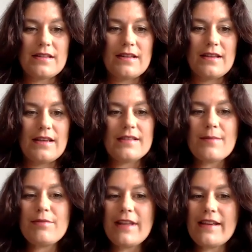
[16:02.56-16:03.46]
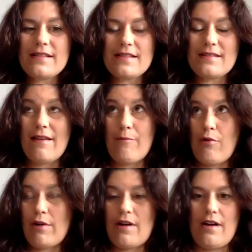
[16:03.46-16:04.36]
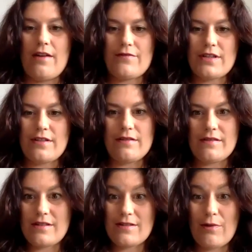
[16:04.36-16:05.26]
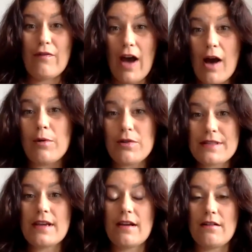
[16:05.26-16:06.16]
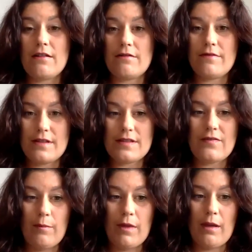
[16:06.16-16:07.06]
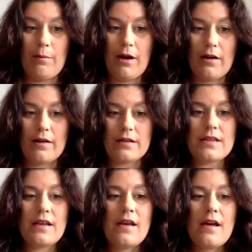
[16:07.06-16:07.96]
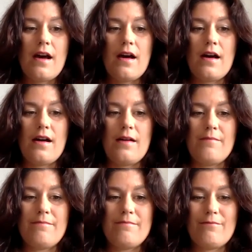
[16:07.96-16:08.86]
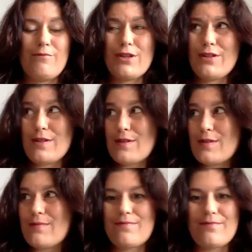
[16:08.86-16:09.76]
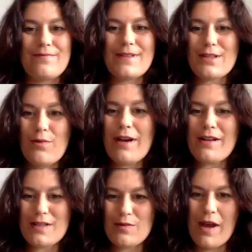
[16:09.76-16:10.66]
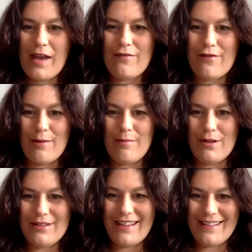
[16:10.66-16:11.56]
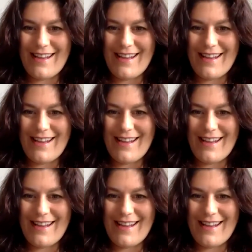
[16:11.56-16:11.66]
it's a place important enough to sort of almost tear this family apart, which is quite a sway for a building to